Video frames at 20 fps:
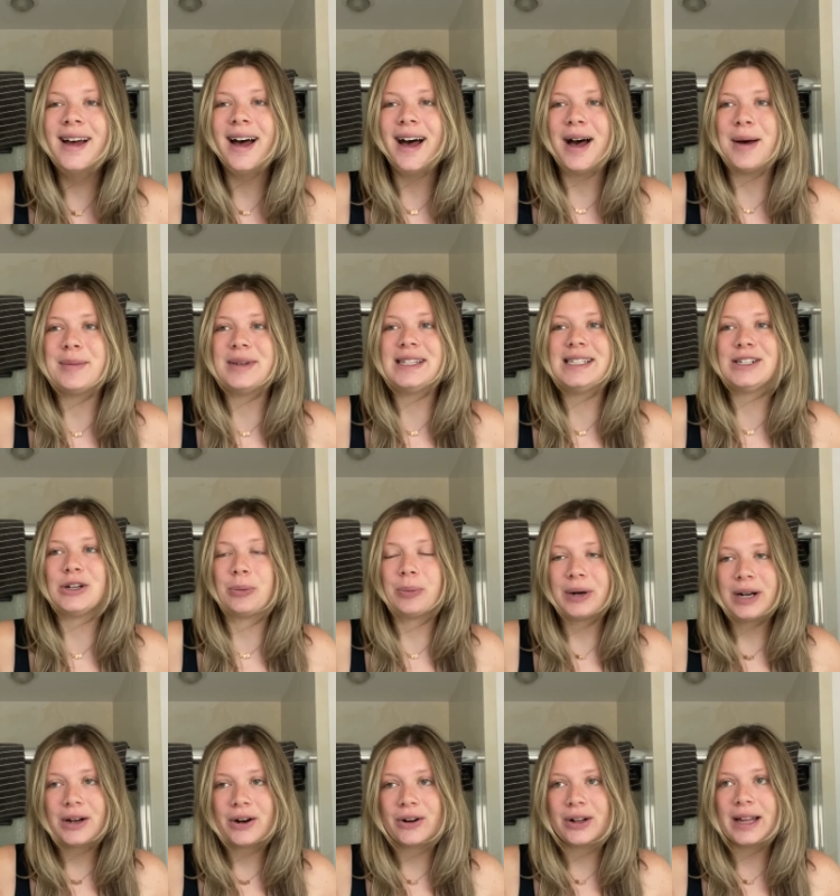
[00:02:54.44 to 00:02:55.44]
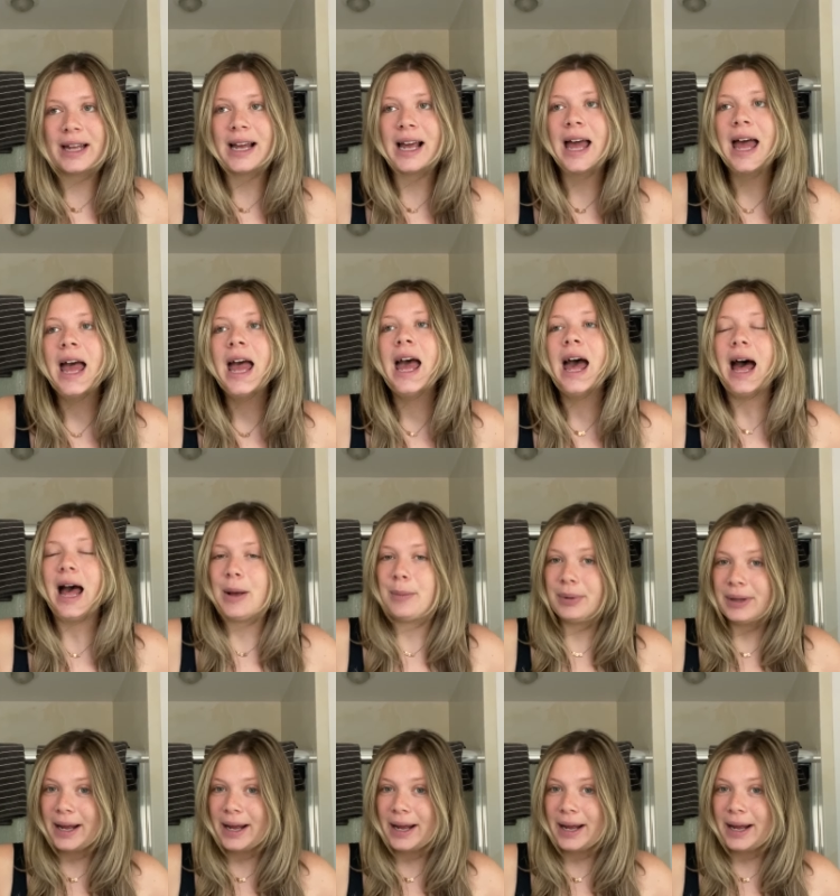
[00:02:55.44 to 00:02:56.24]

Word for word: Um, it's still pretty early. I'm